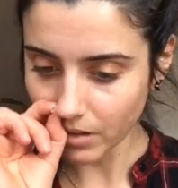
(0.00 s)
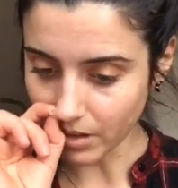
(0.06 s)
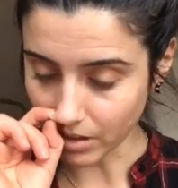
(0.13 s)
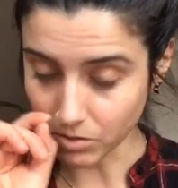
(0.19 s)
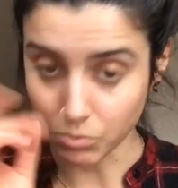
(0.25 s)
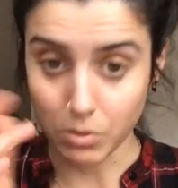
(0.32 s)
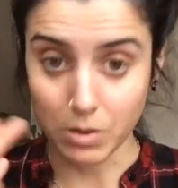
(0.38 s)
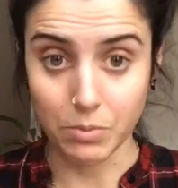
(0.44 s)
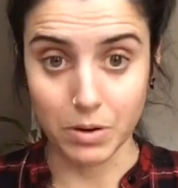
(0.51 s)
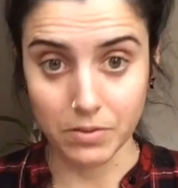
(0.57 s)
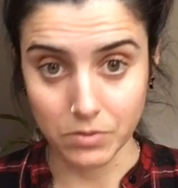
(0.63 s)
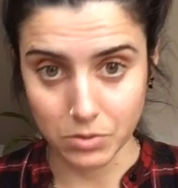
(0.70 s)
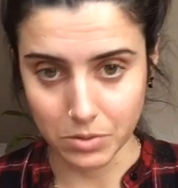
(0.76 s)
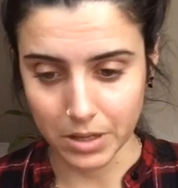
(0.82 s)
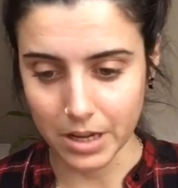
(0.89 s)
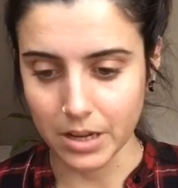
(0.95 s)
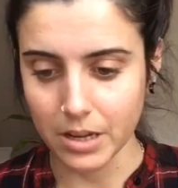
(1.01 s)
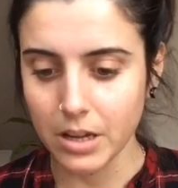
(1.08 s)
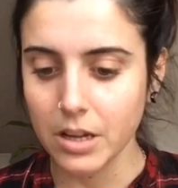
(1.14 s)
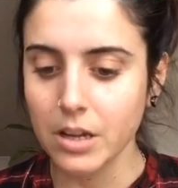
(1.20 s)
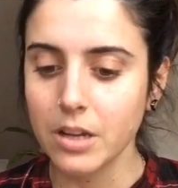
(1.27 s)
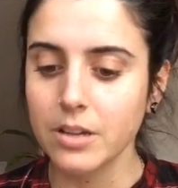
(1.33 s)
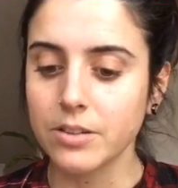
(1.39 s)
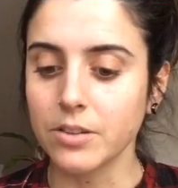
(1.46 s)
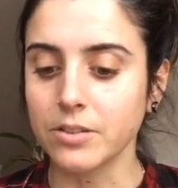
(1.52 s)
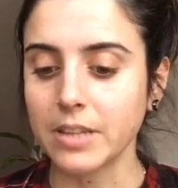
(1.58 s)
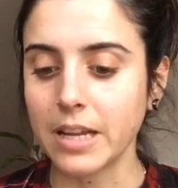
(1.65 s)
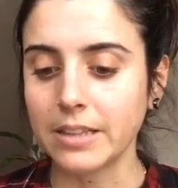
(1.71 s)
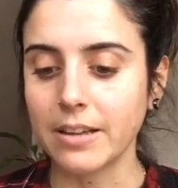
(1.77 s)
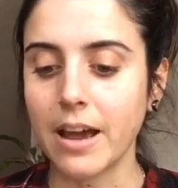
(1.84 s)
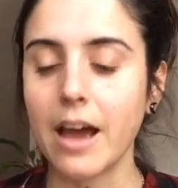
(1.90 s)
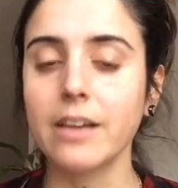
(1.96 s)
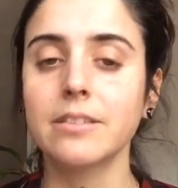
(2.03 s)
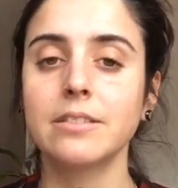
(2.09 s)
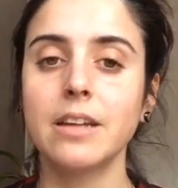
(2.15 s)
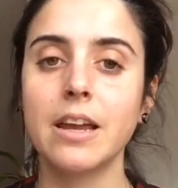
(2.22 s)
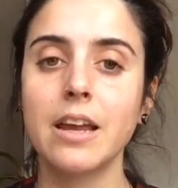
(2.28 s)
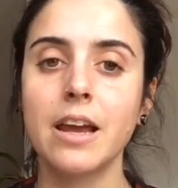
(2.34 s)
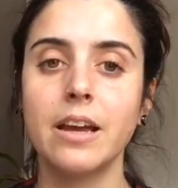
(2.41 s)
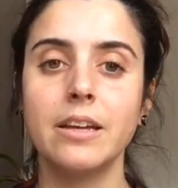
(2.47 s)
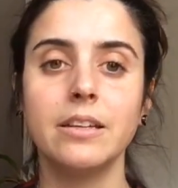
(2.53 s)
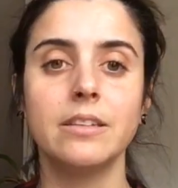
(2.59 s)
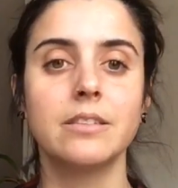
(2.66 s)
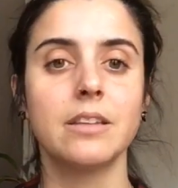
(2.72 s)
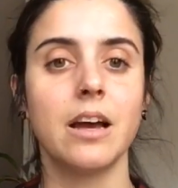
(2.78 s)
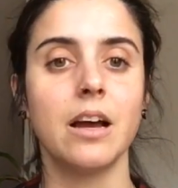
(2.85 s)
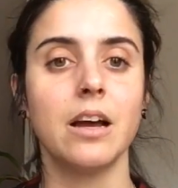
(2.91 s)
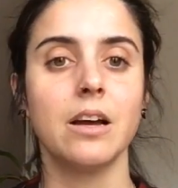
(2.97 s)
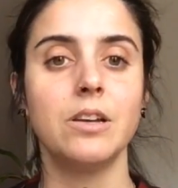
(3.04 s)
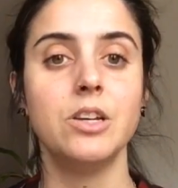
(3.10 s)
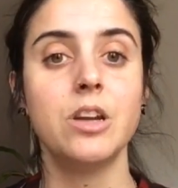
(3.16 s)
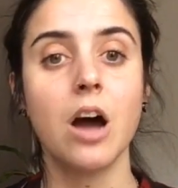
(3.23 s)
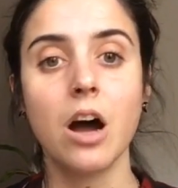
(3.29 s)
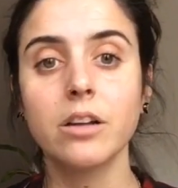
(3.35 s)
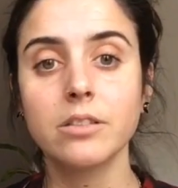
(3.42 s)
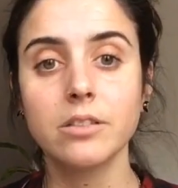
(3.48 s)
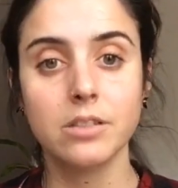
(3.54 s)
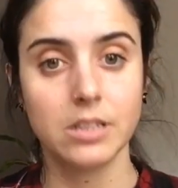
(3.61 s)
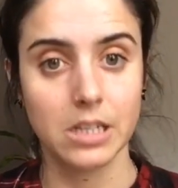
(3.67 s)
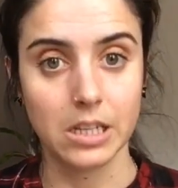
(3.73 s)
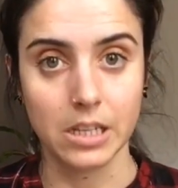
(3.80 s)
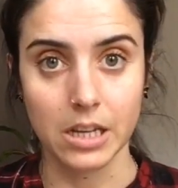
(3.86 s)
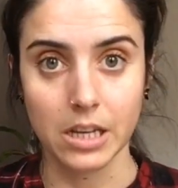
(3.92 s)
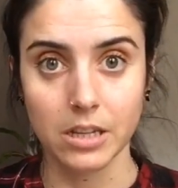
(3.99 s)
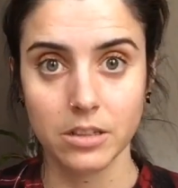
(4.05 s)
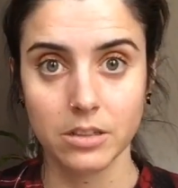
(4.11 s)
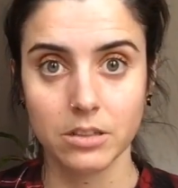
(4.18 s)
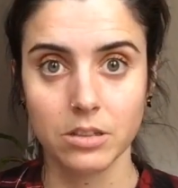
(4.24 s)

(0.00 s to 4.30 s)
That's one way of doing it. So Satya Asteya is not stealing.